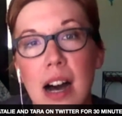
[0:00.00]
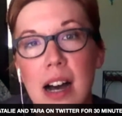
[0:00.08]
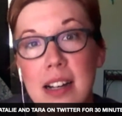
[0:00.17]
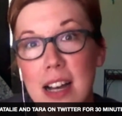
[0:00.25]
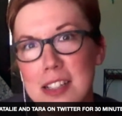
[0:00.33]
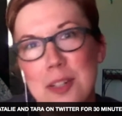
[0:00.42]

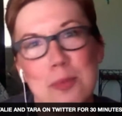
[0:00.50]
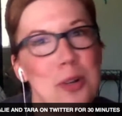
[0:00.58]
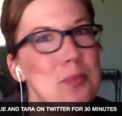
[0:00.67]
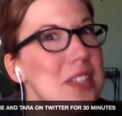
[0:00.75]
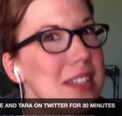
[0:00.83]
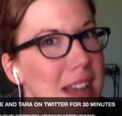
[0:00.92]

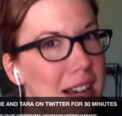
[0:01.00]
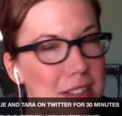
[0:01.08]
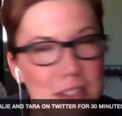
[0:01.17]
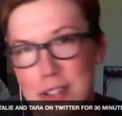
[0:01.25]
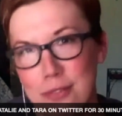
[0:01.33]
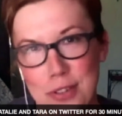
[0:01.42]

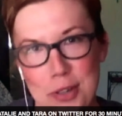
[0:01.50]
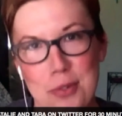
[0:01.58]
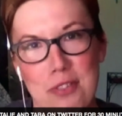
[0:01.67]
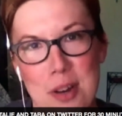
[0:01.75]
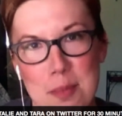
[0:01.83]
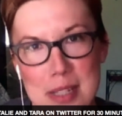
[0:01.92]
customer-obsessed view of
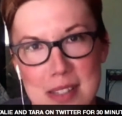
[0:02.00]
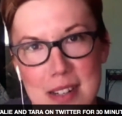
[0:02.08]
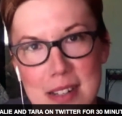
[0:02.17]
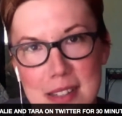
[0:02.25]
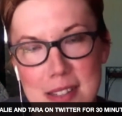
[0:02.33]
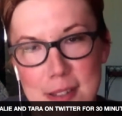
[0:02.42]
their
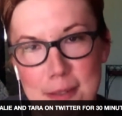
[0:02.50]
business.